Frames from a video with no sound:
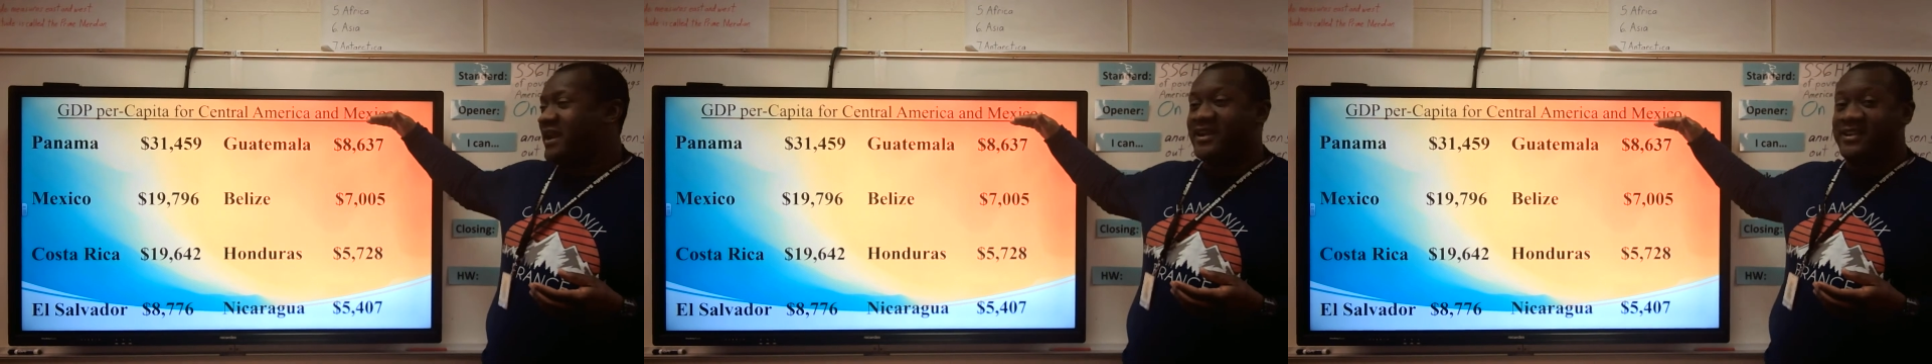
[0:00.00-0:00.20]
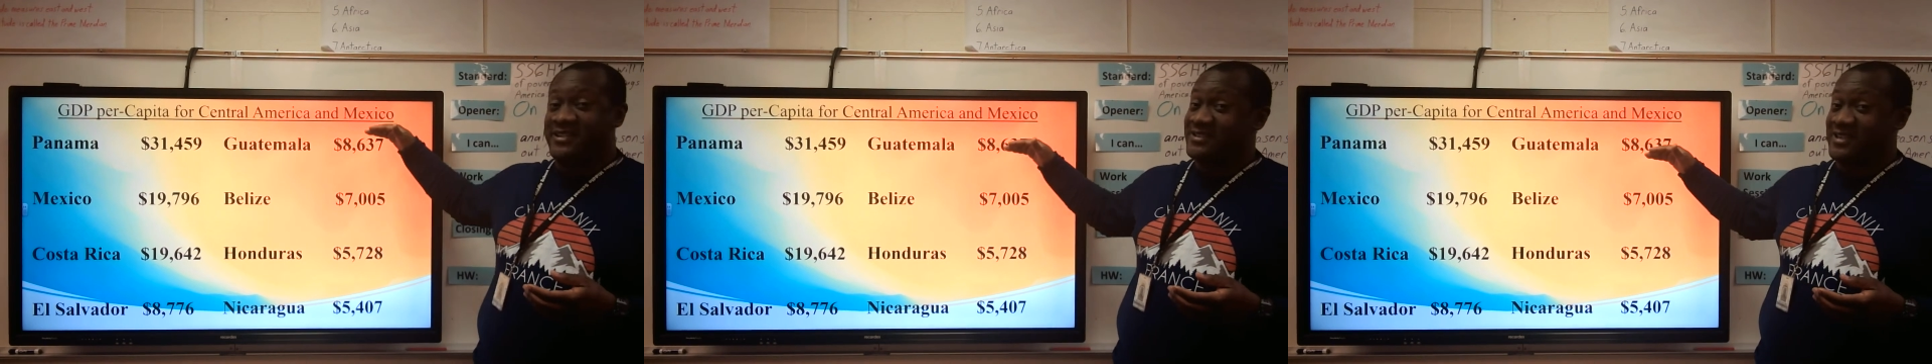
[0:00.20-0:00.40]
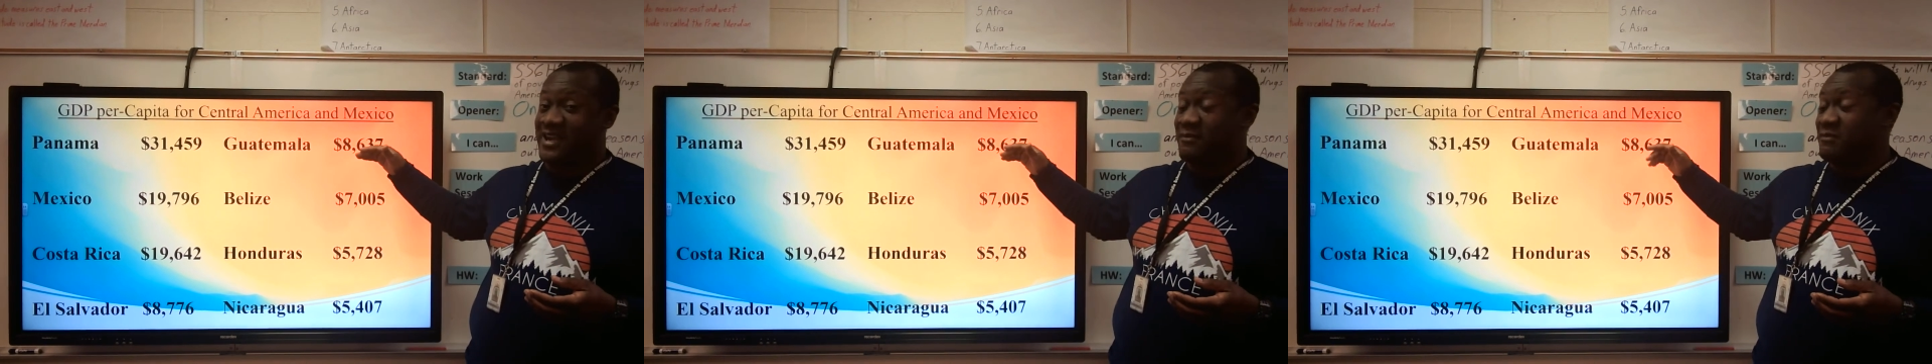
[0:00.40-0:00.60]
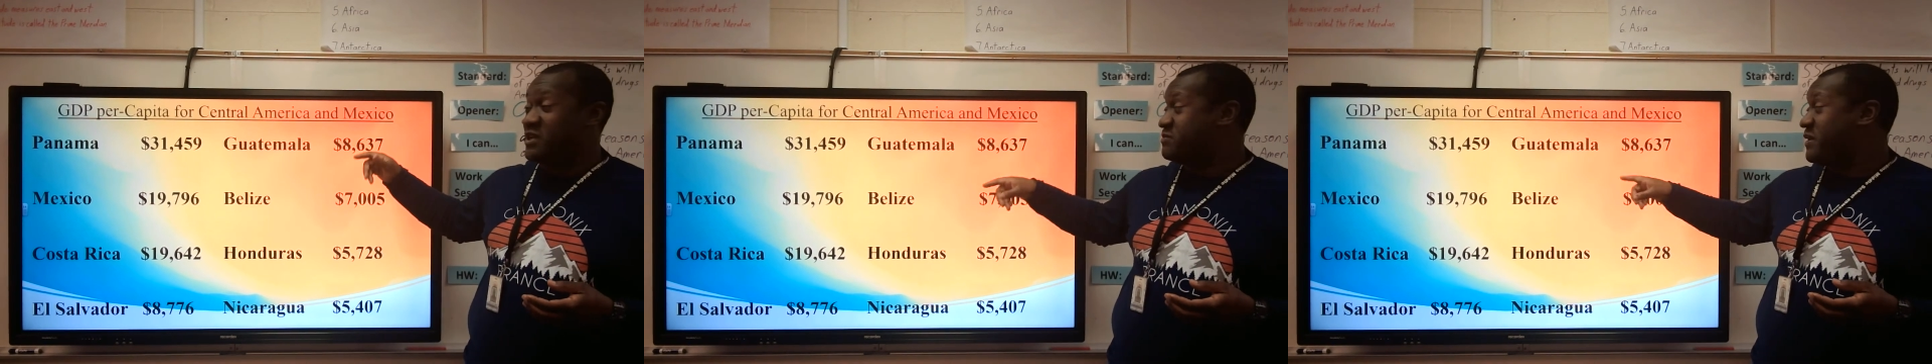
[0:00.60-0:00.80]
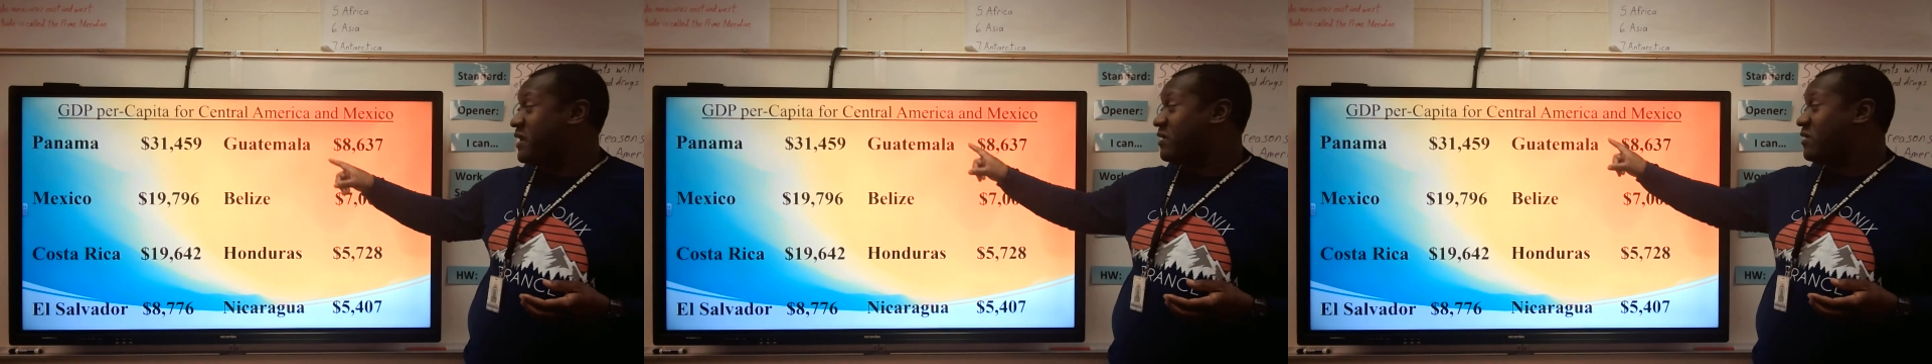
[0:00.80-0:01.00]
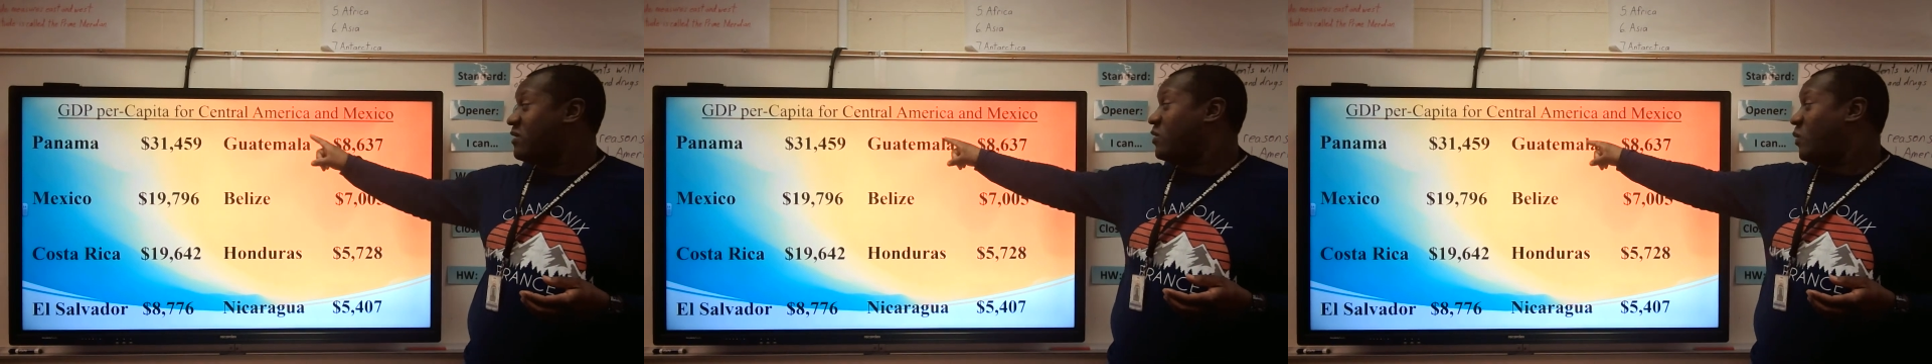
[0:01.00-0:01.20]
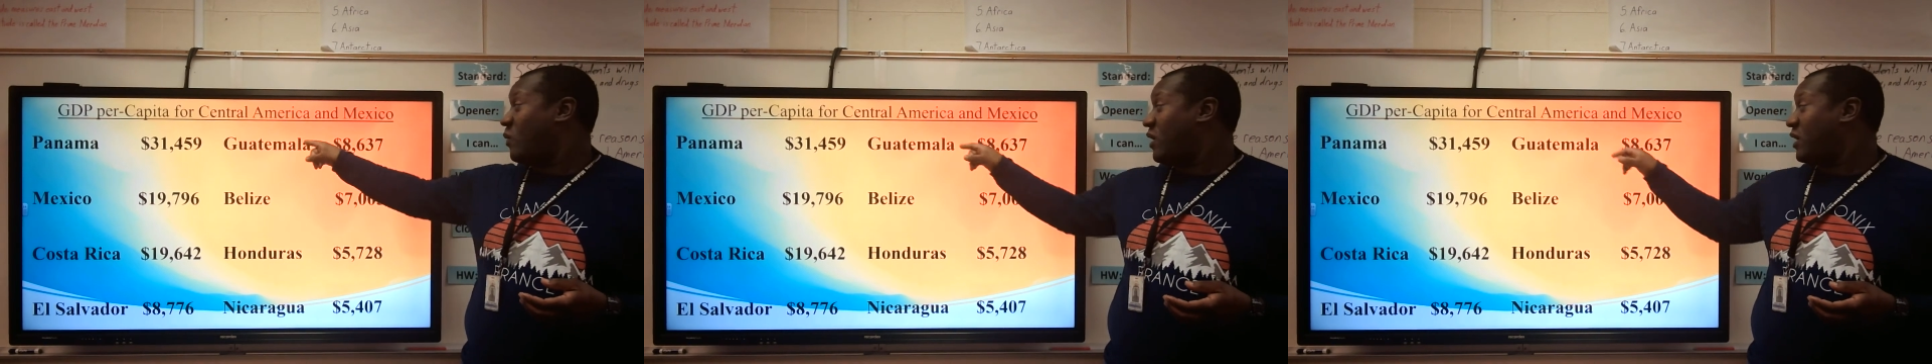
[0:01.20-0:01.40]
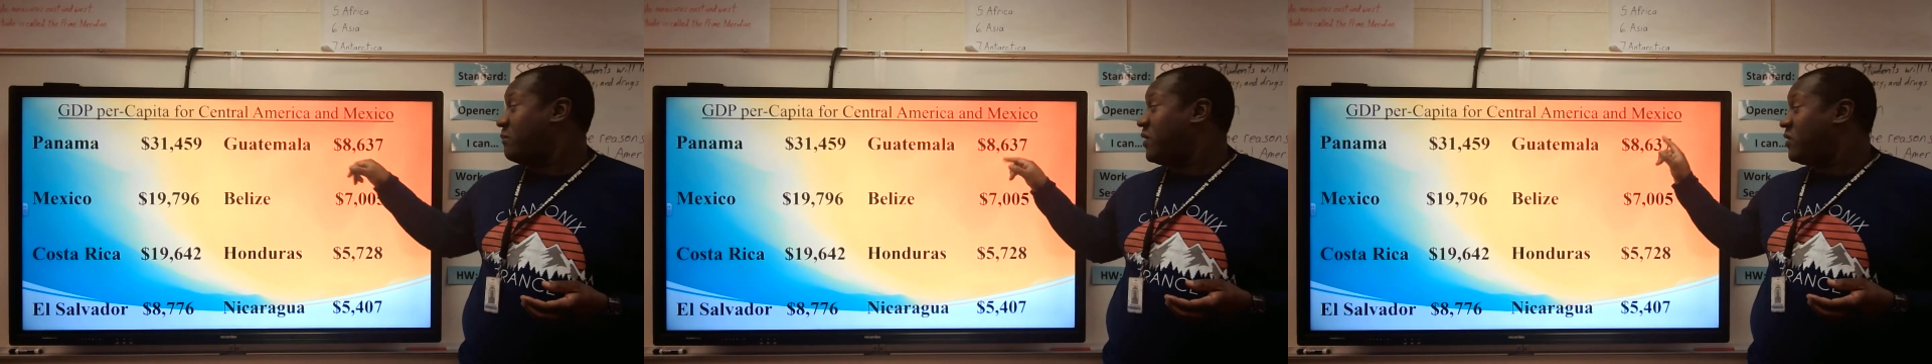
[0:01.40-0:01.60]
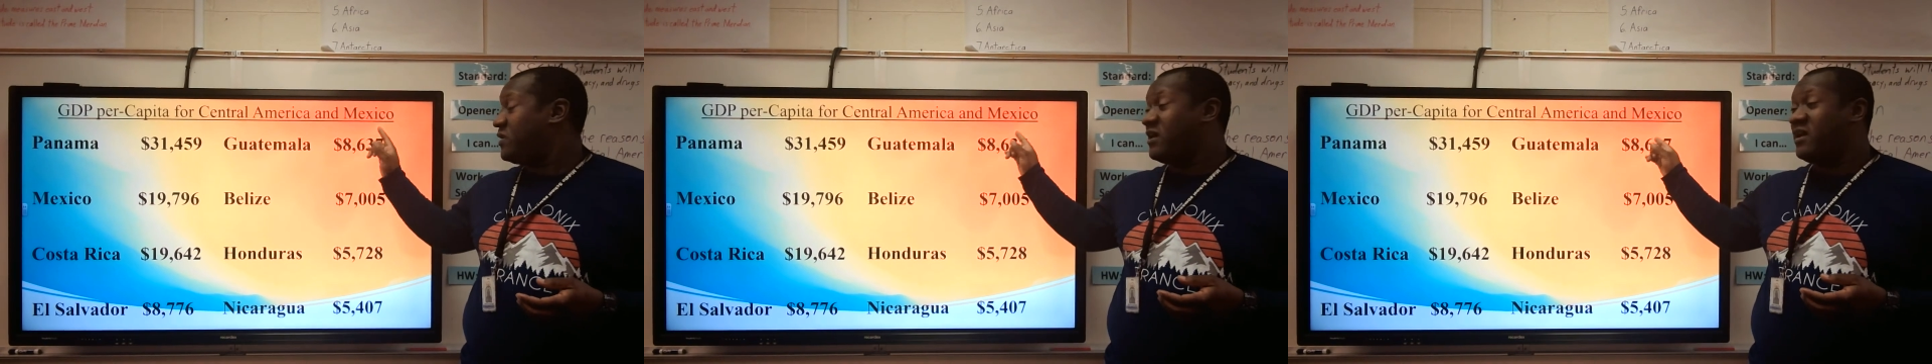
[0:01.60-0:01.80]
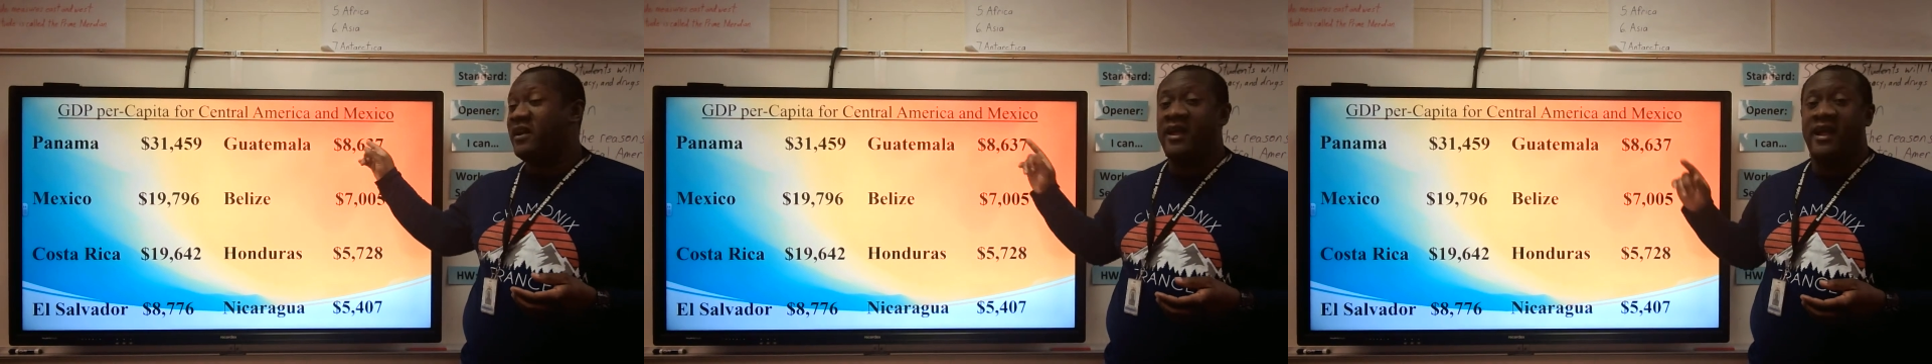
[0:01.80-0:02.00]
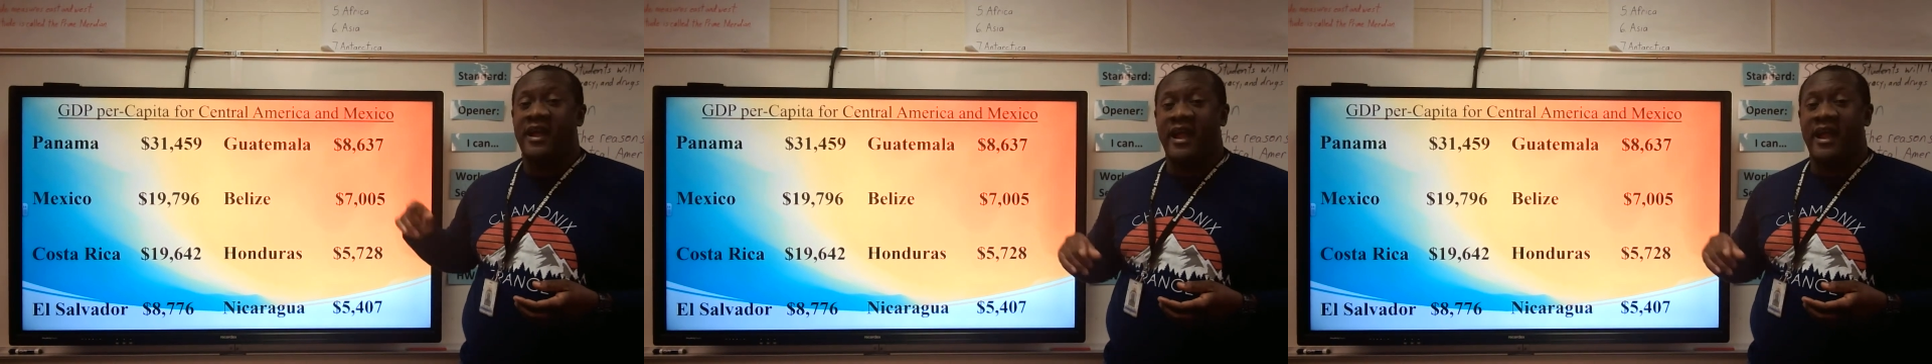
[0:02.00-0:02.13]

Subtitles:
and it doesn't get much better. Guatemala,